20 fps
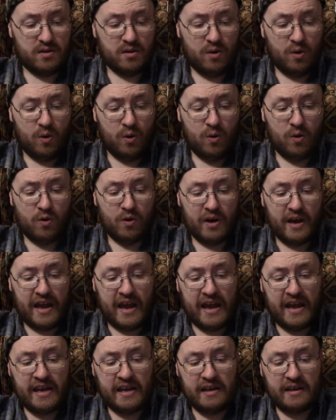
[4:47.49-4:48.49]
Or
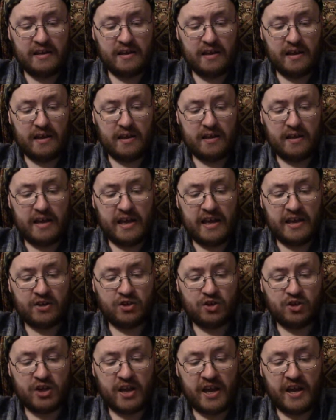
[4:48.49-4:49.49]
Chang
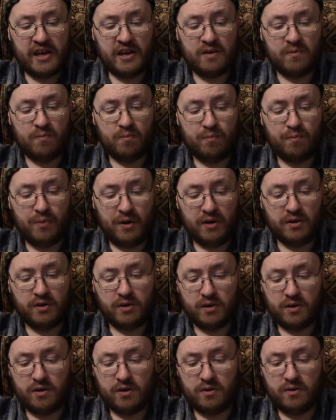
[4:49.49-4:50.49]
and Eng
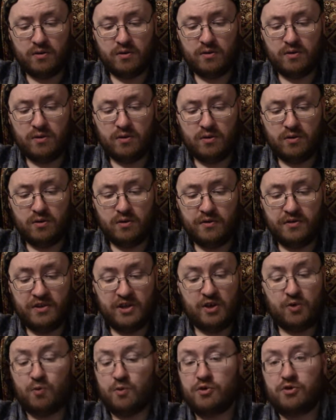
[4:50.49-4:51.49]
Bunker,
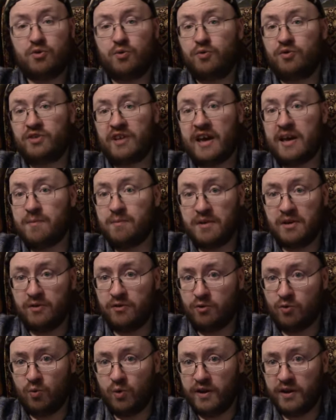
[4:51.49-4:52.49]
the original Siamese
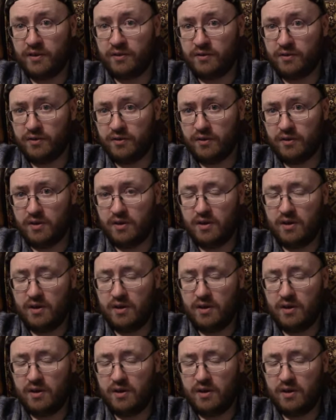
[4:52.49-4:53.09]
twins.